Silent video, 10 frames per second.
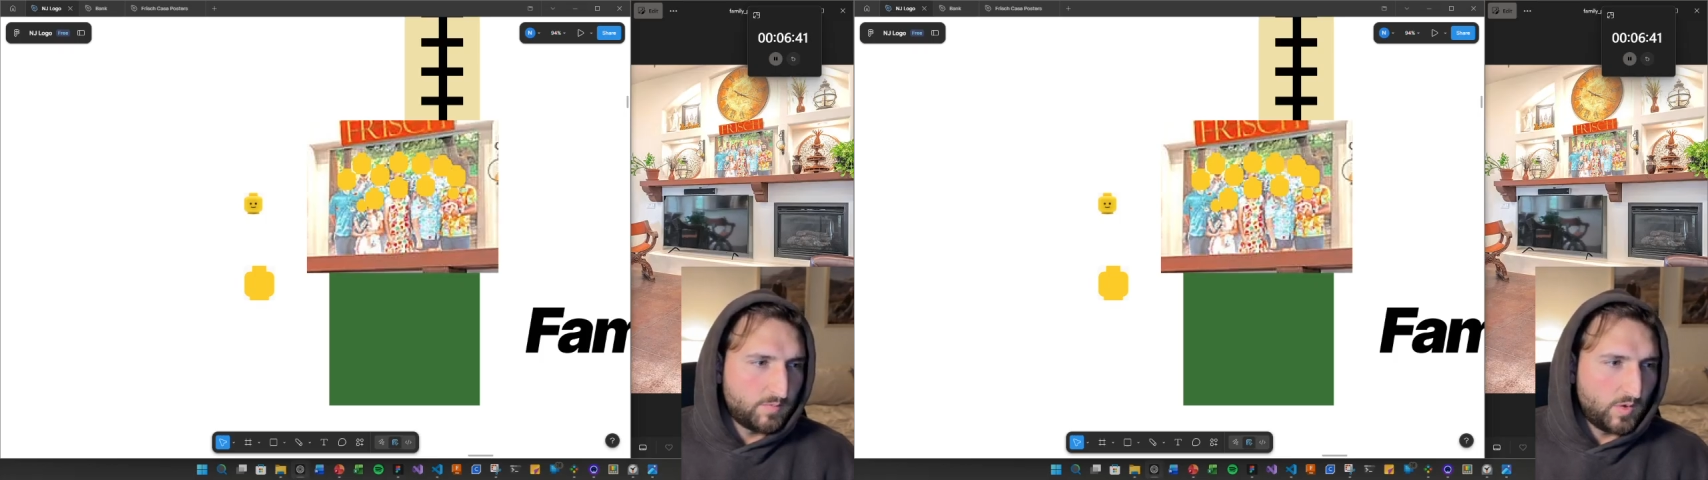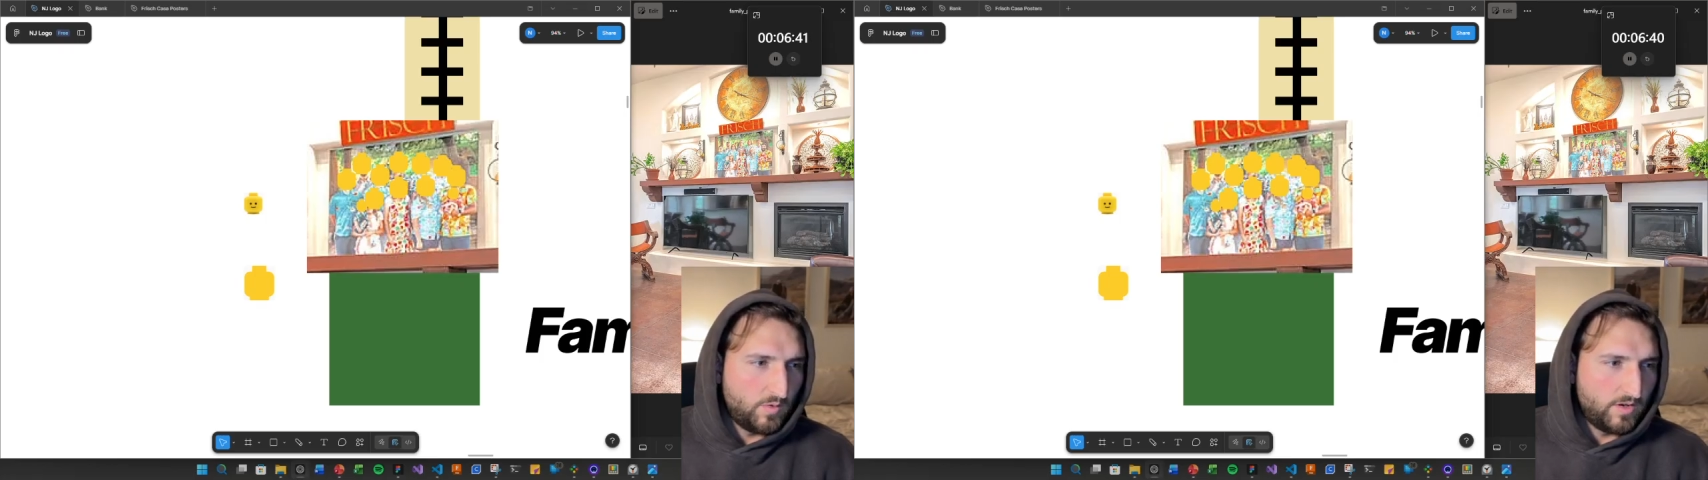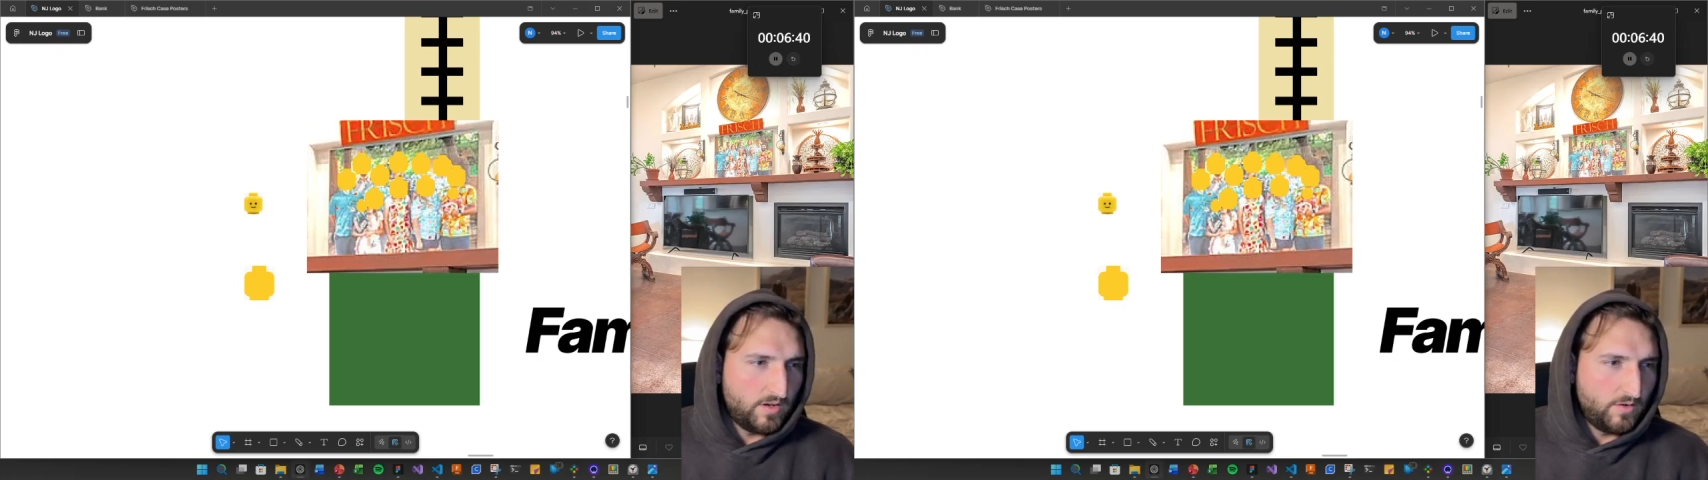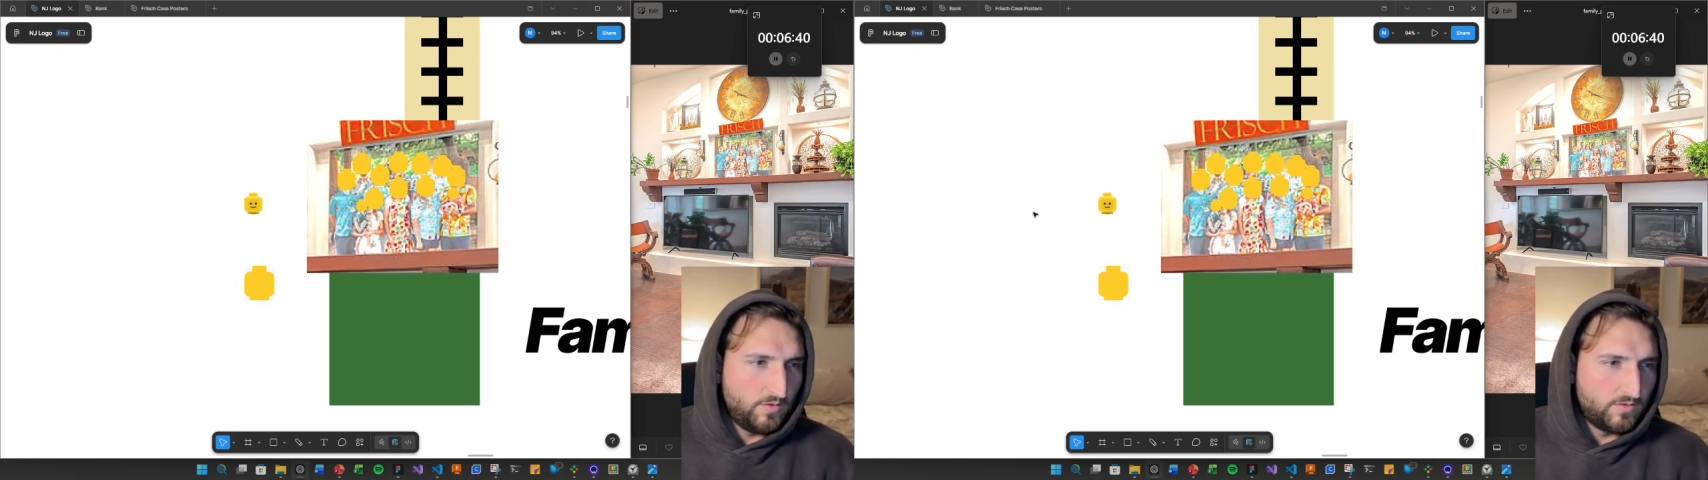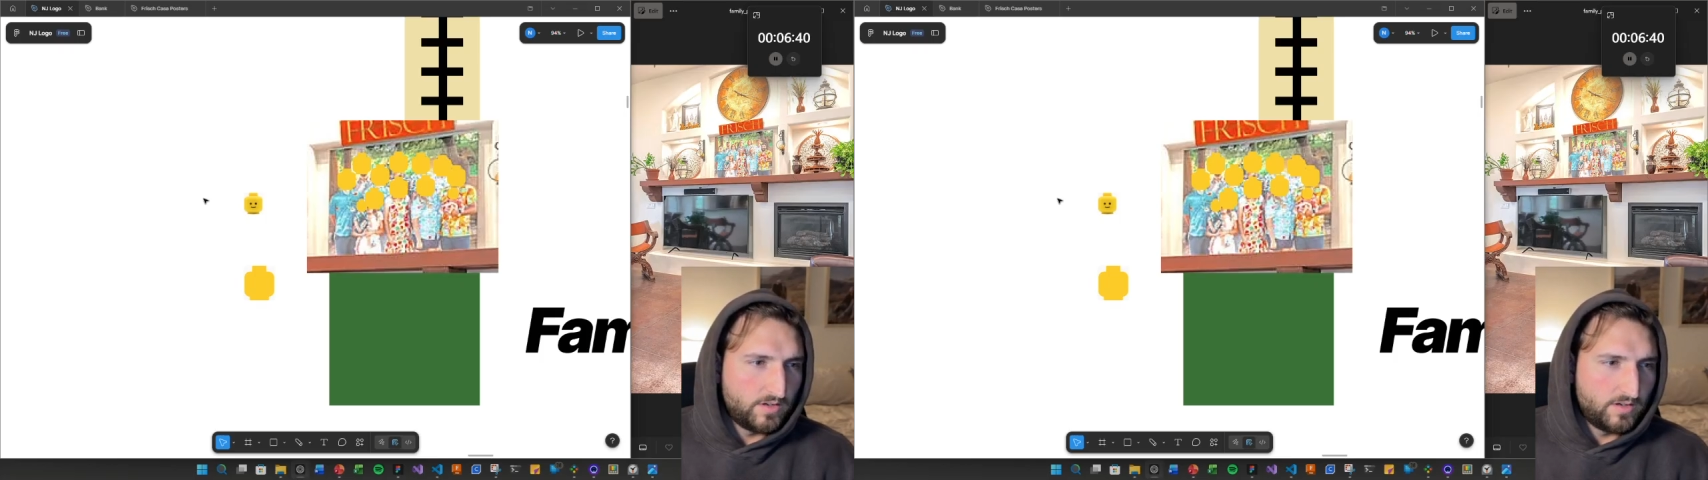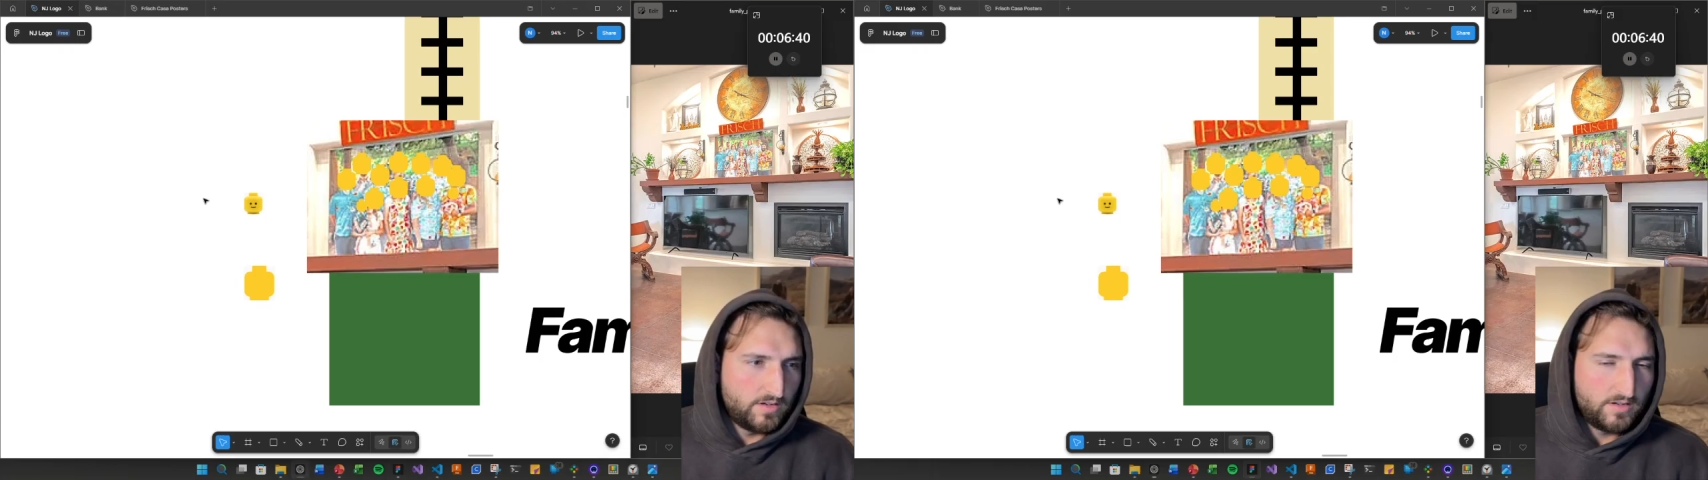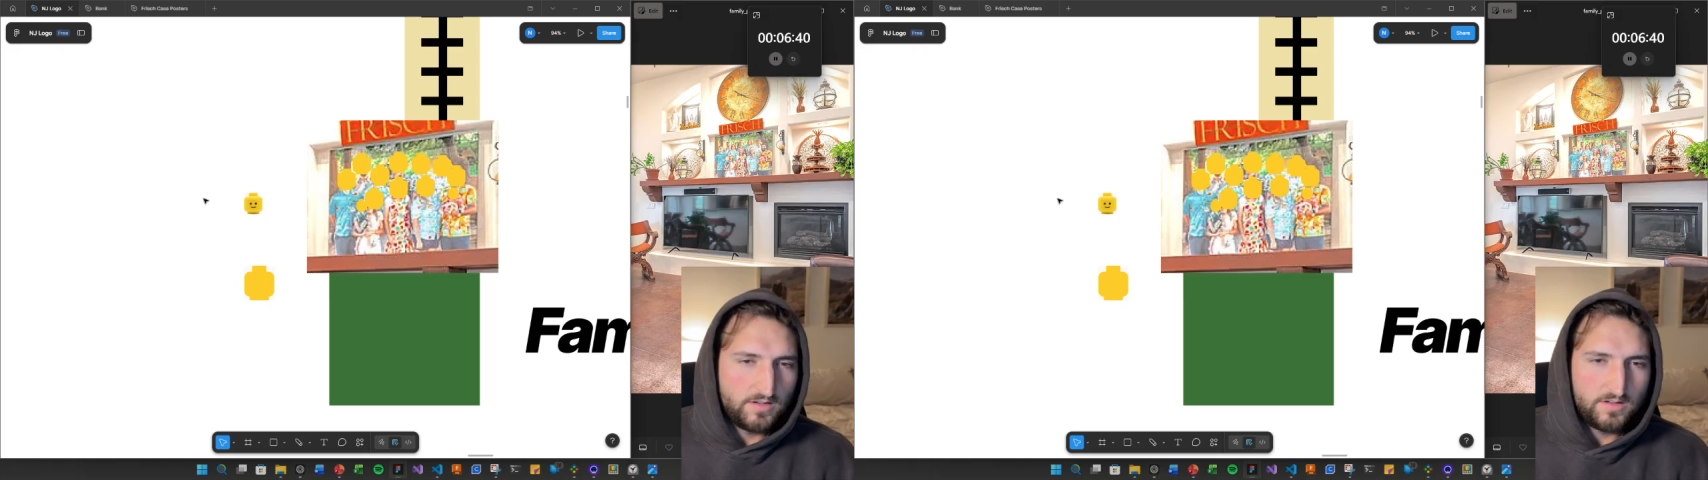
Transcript: pulling it over.